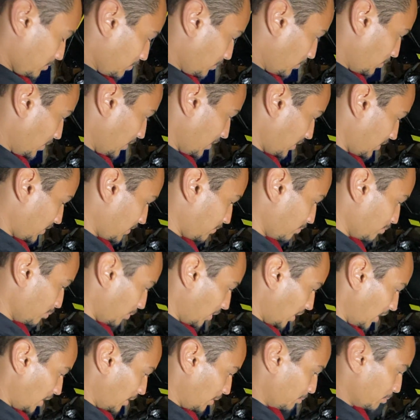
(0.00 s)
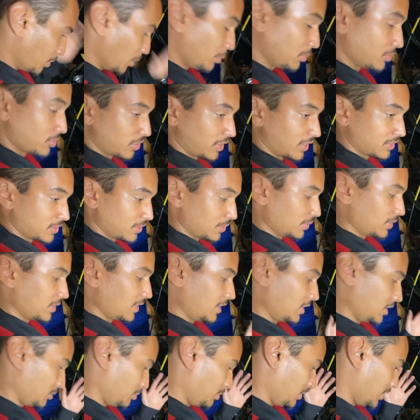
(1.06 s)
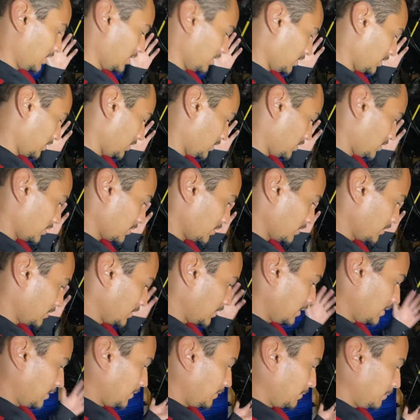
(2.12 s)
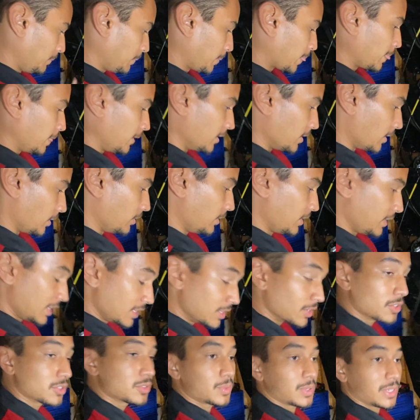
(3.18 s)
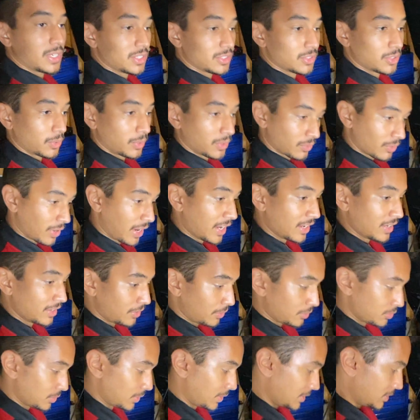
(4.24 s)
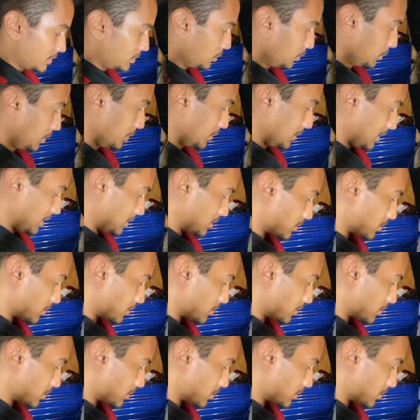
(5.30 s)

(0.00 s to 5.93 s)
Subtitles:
with Purple Drink Tuning is because, he knows what he's doing. Ryan knows what he's doing with these